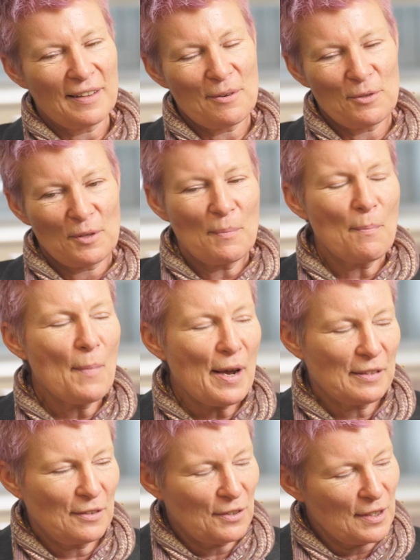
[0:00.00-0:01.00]
there was a
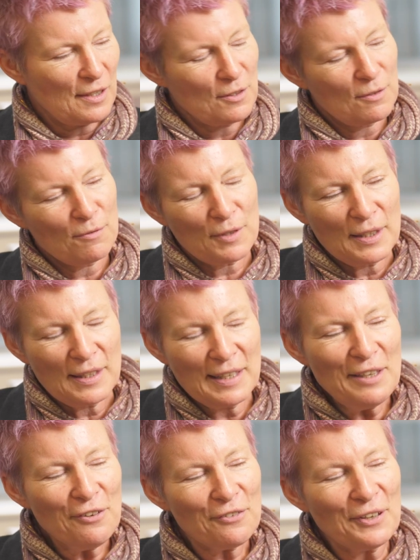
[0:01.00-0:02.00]
massive sense of
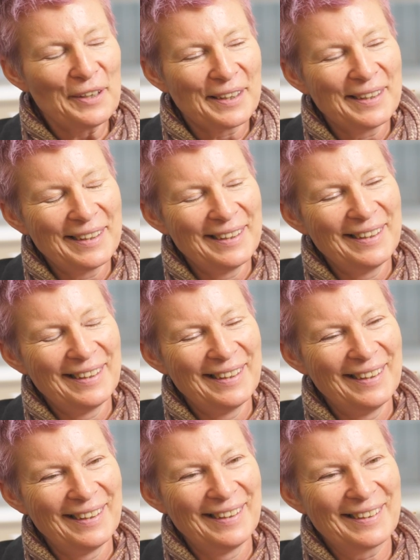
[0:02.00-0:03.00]
relief
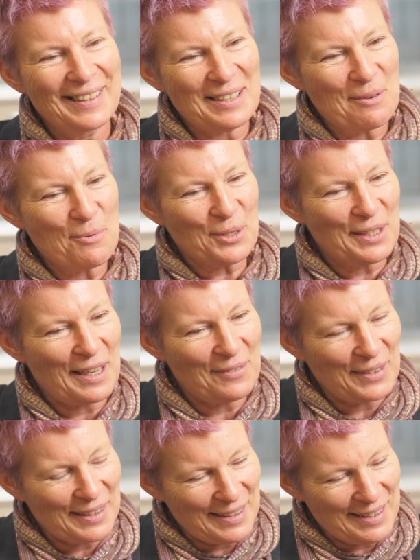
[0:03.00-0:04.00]
that I wasn't
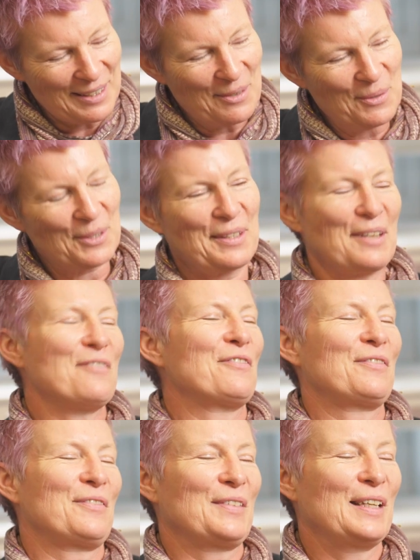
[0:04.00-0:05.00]
having to deal with stuff
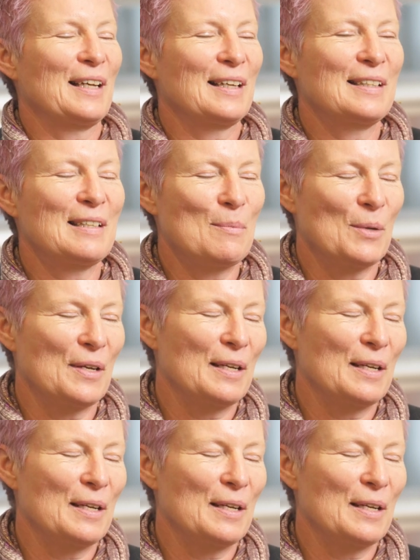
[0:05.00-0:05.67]
in academia